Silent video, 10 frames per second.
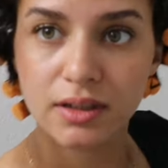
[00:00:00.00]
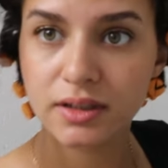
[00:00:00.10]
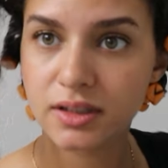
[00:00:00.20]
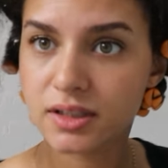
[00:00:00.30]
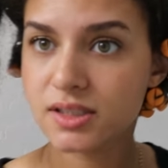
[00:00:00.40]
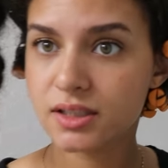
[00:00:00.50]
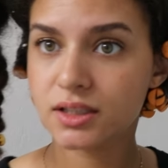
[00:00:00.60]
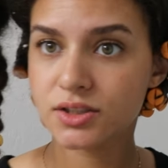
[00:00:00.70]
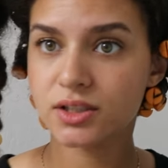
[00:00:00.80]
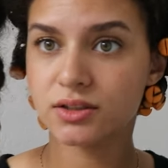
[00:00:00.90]
In this
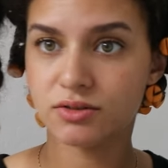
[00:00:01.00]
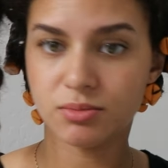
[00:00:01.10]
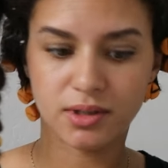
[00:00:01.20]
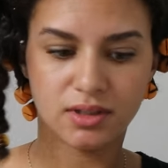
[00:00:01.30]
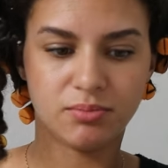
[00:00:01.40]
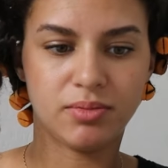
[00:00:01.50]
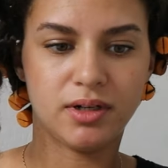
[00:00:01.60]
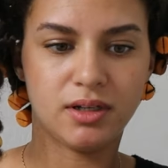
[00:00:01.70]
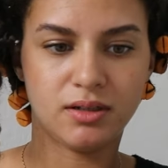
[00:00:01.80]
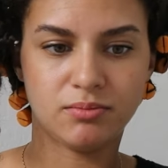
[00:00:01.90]
section, I'll do about a
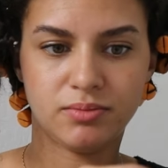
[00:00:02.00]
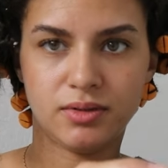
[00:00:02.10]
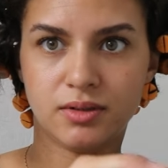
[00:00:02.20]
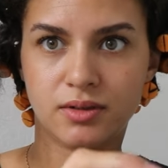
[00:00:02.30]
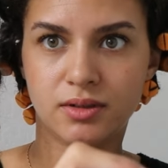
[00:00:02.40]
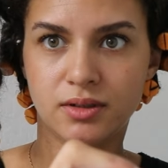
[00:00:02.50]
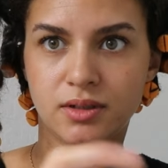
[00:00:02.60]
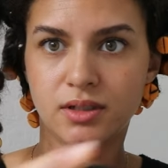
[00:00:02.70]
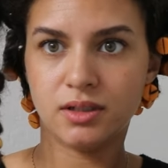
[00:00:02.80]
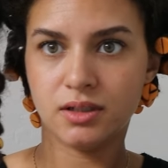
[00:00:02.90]
pump
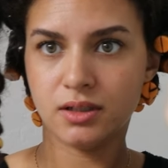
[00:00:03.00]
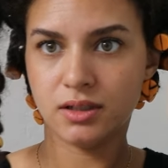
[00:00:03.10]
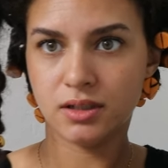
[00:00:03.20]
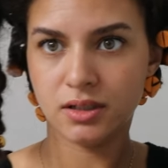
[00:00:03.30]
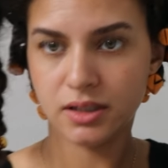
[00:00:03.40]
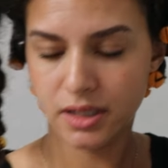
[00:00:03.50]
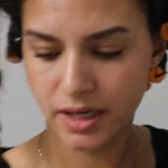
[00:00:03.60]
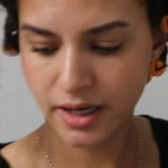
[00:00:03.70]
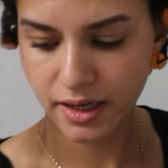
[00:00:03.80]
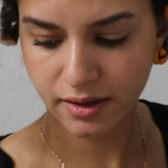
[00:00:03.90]
and a
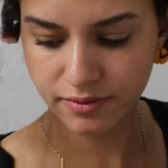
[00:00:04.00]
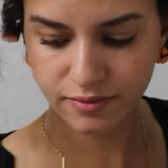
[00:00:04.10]
half